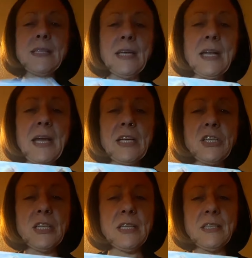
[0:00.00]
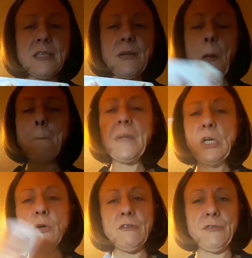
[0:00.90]
and connections.
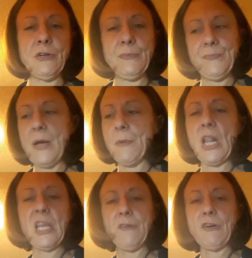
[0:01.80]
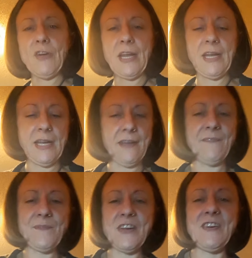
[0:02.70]
Beautiful. I'm going to leave it right here.
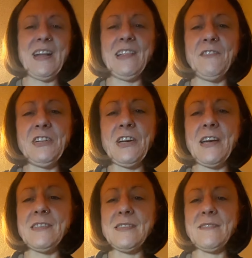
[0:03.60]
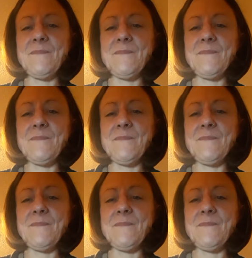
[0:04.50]
All right, I love you guys.